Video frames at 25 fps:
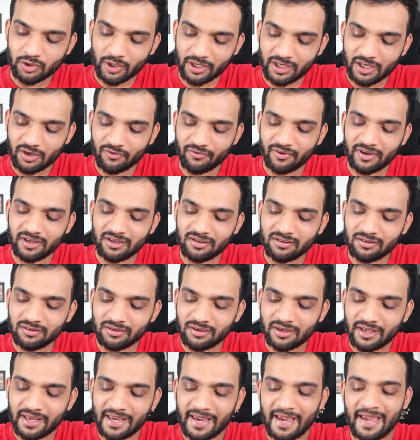You're
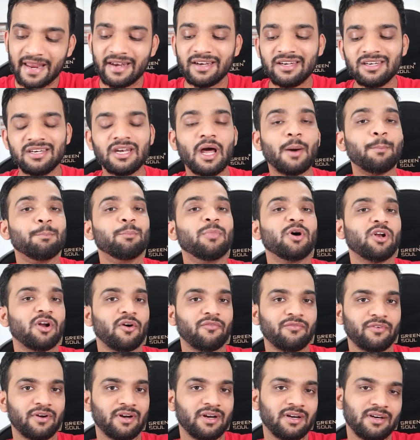given n number
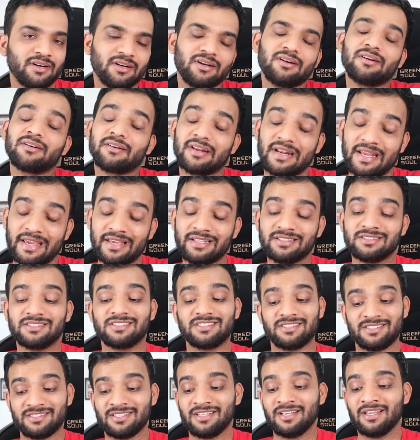of
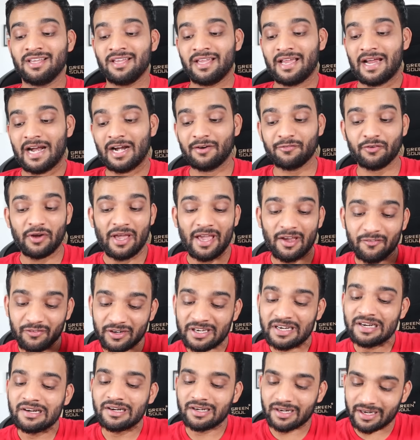trains and for
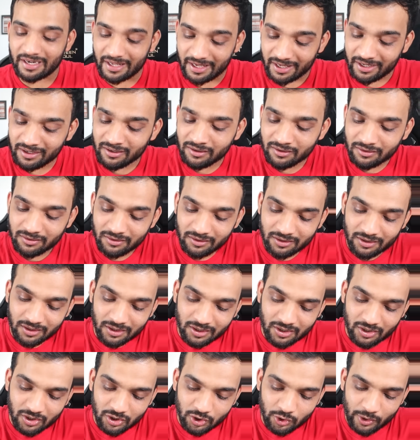every train,
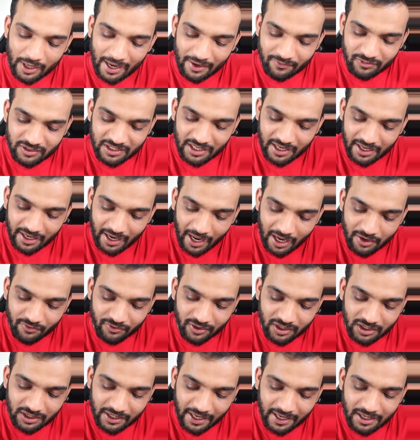you have the
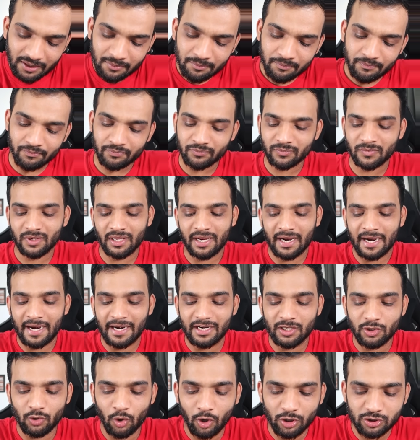arrival time
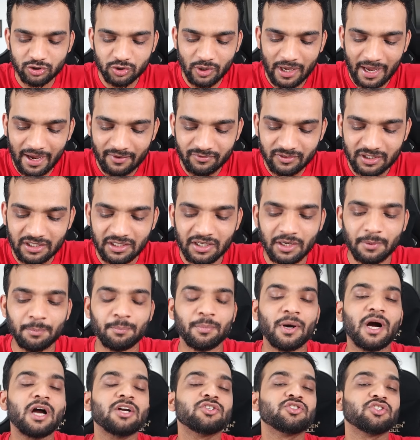and you also have the
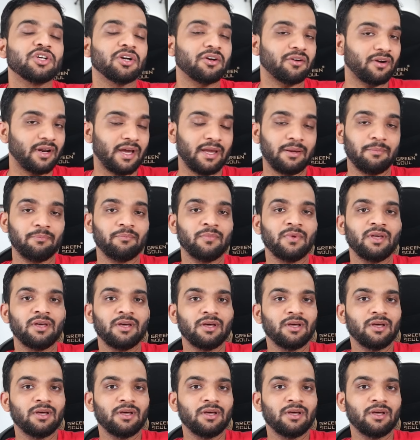departure time.